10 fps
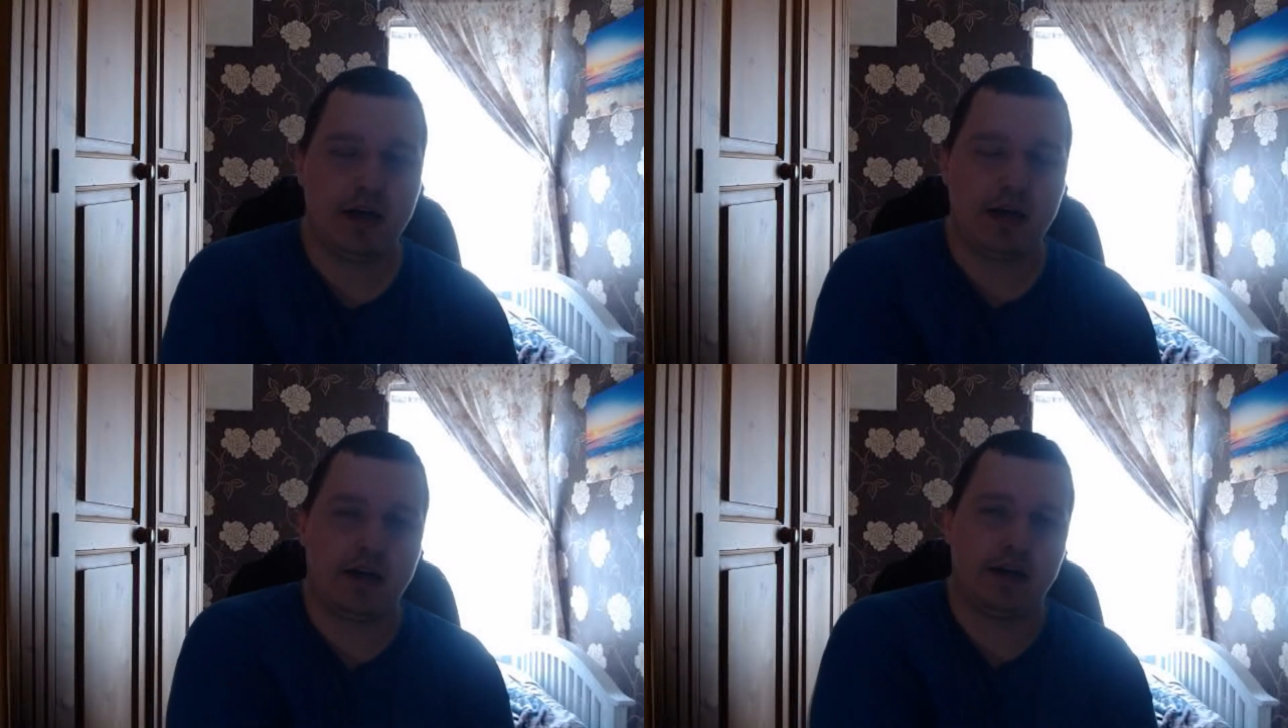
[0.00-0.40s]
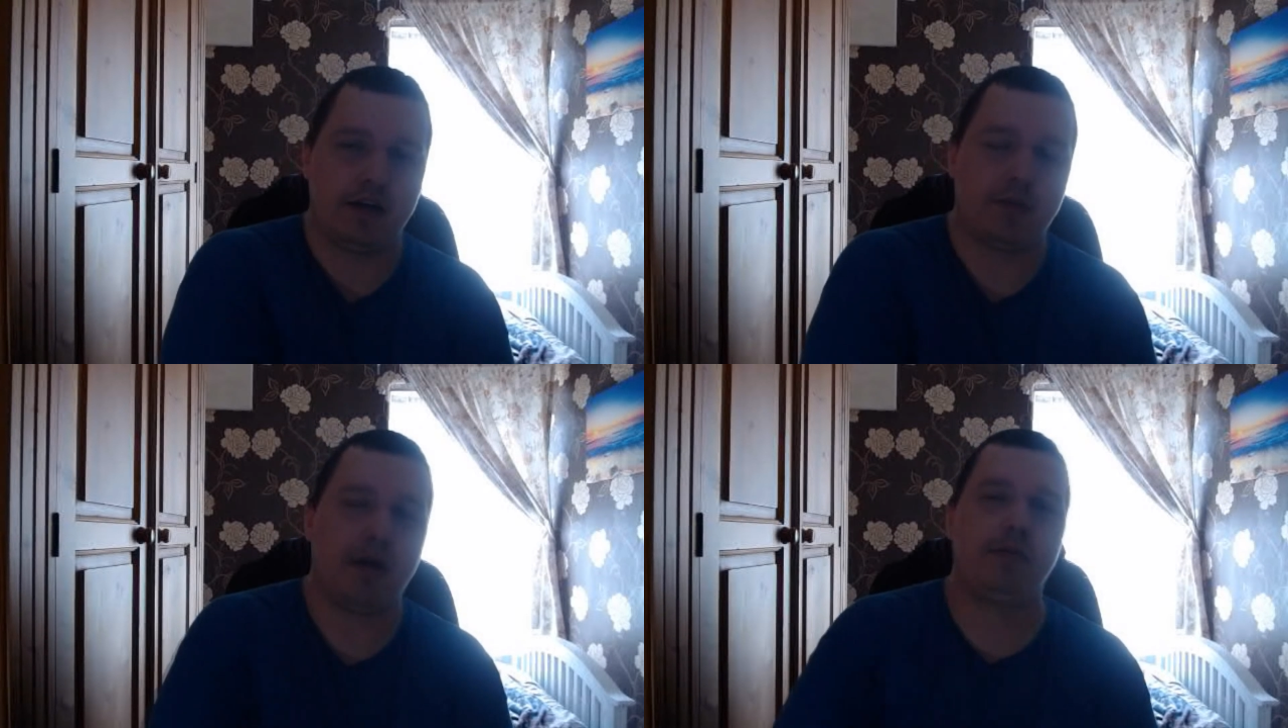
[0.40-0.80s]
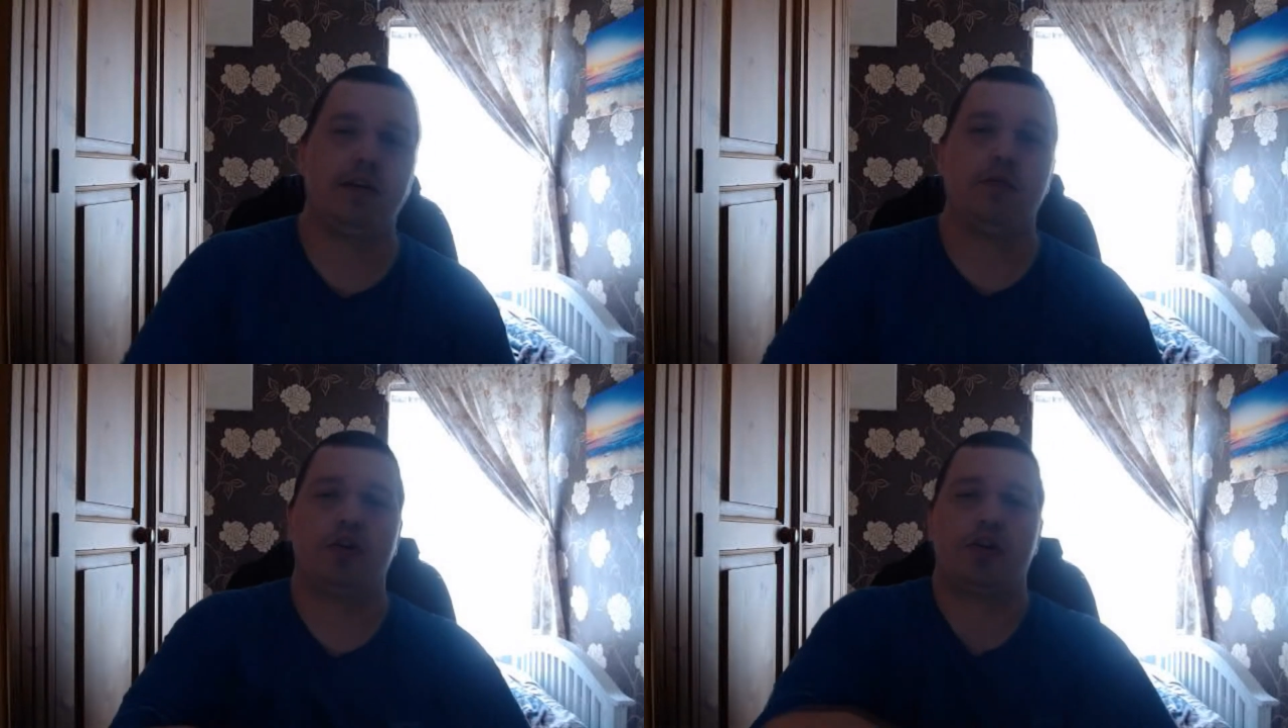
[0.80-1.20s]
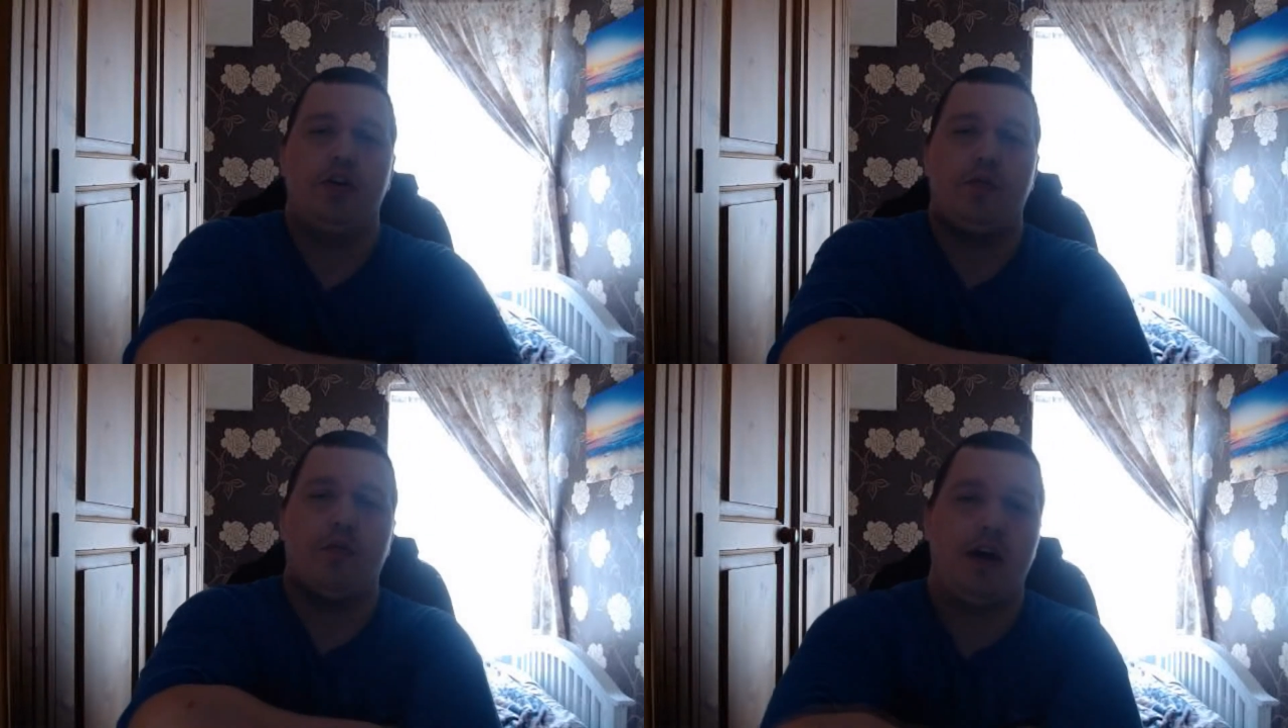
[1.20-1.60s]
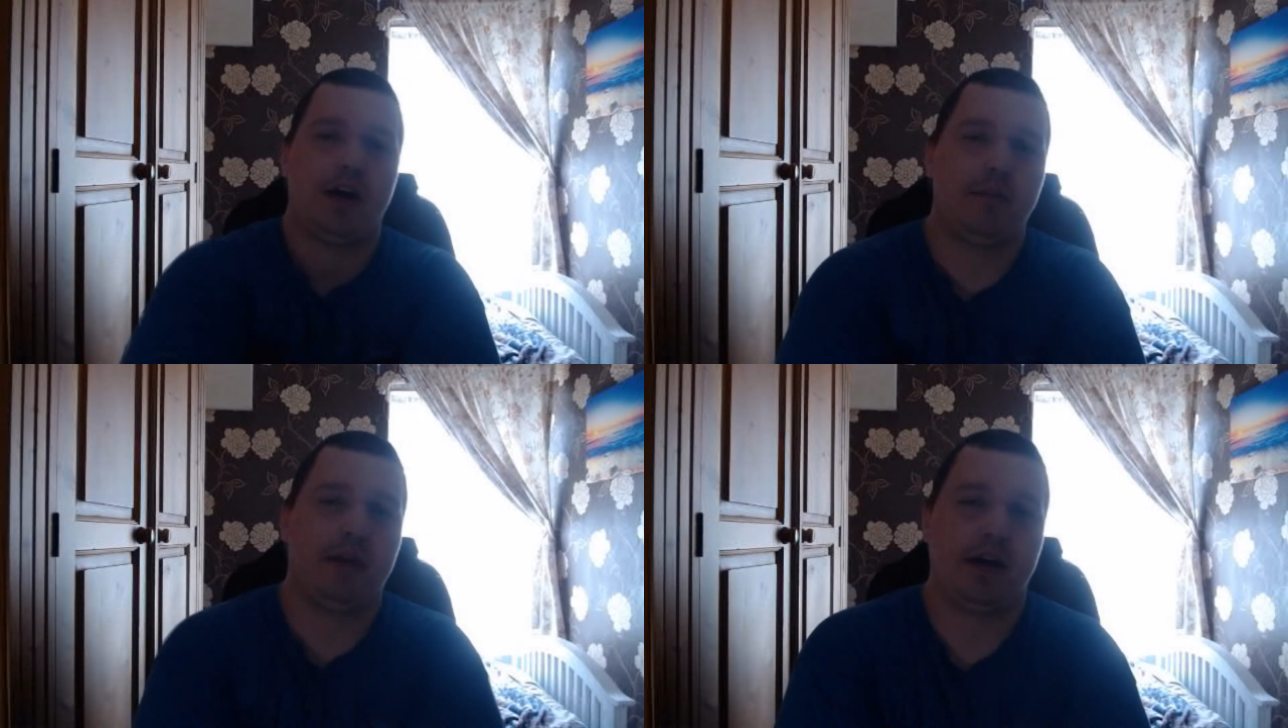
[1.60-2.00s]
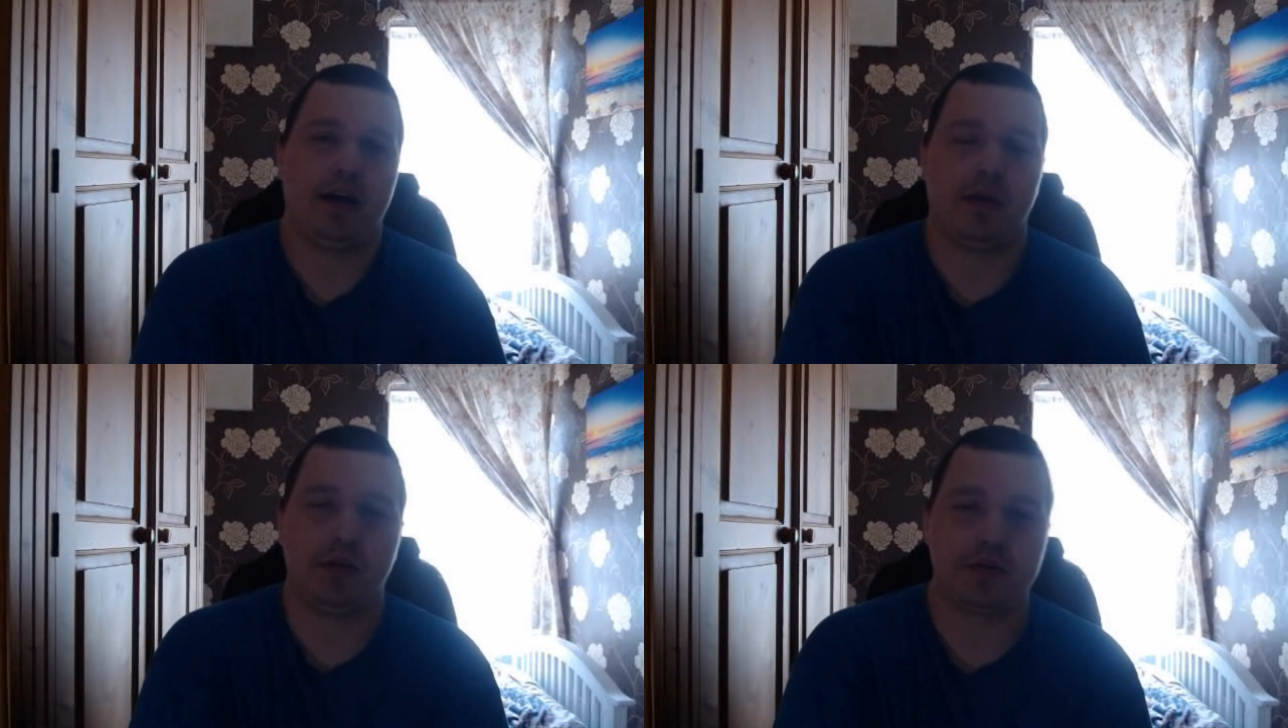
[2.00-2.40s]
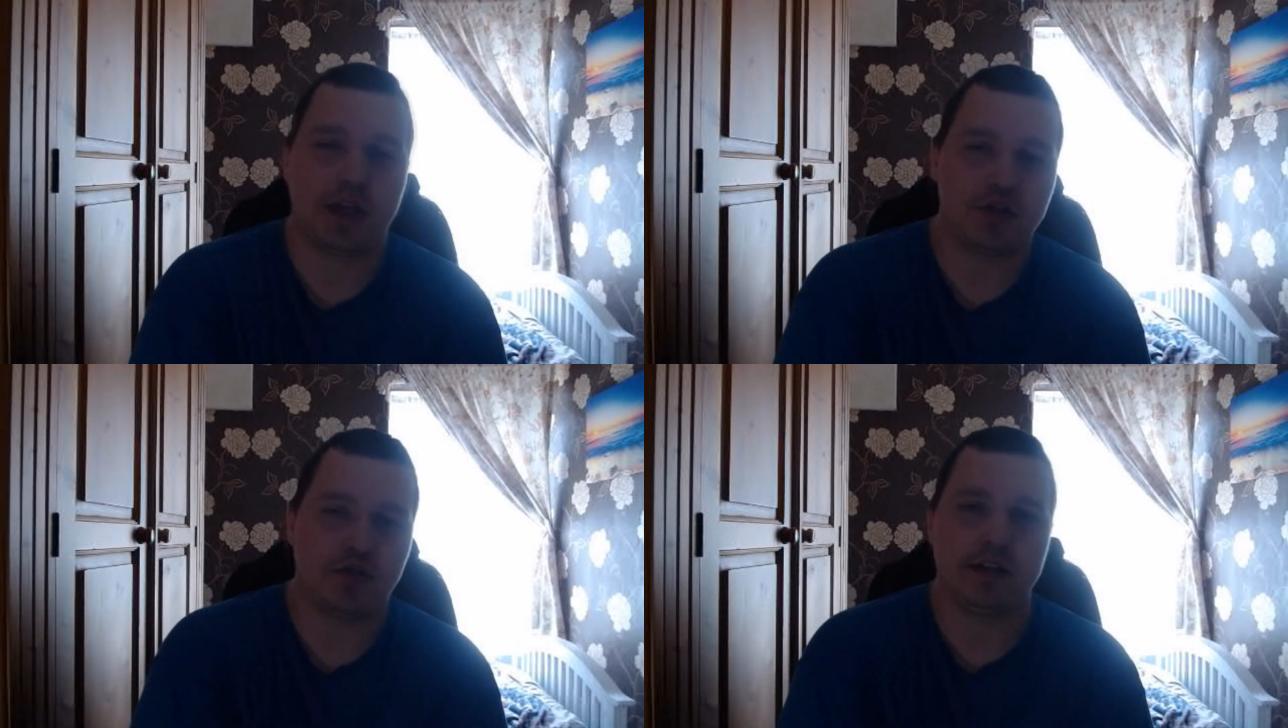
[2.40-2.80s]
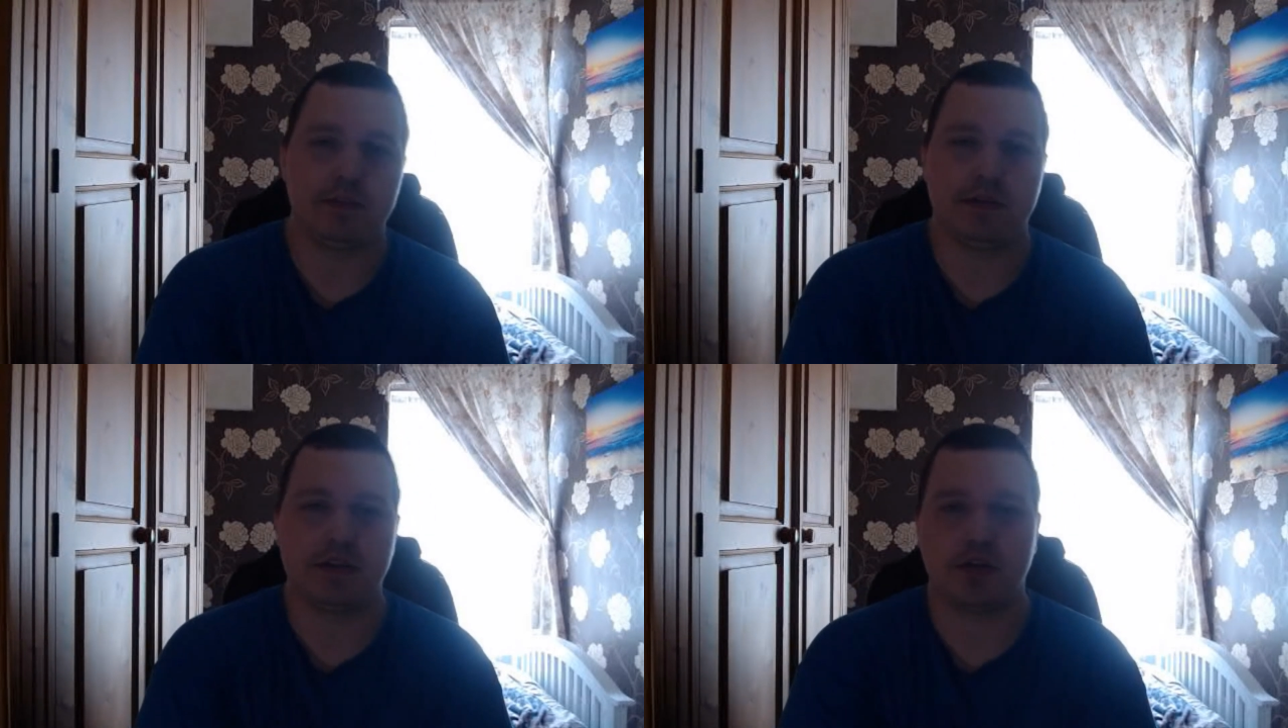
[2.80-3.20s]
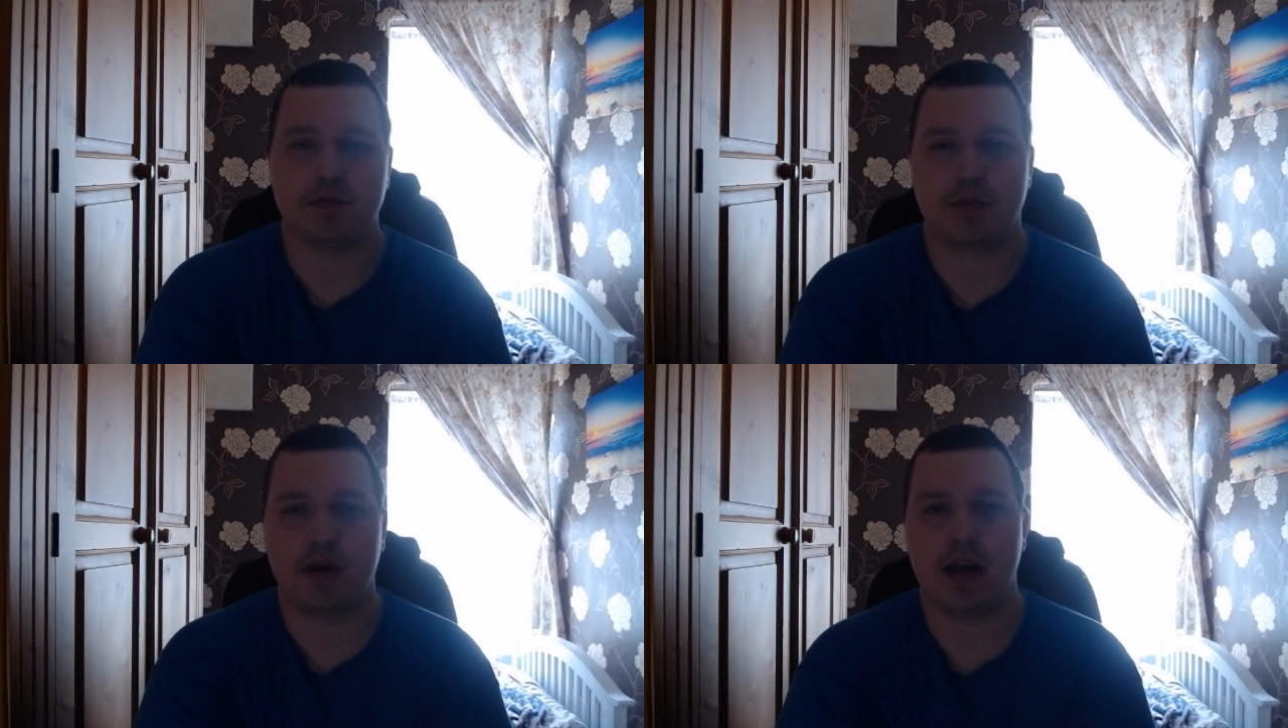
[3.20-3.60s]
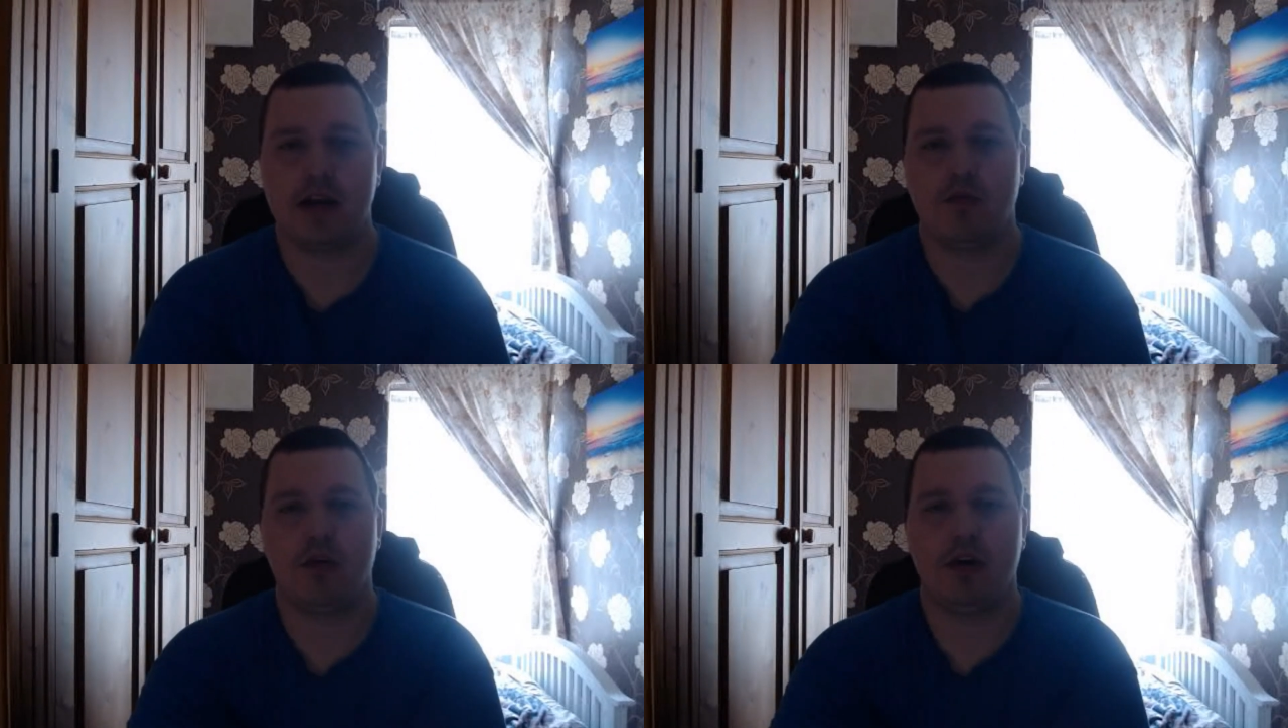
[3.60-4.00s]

Uh, you're probably wondering why my upload schedule has been so sporadic.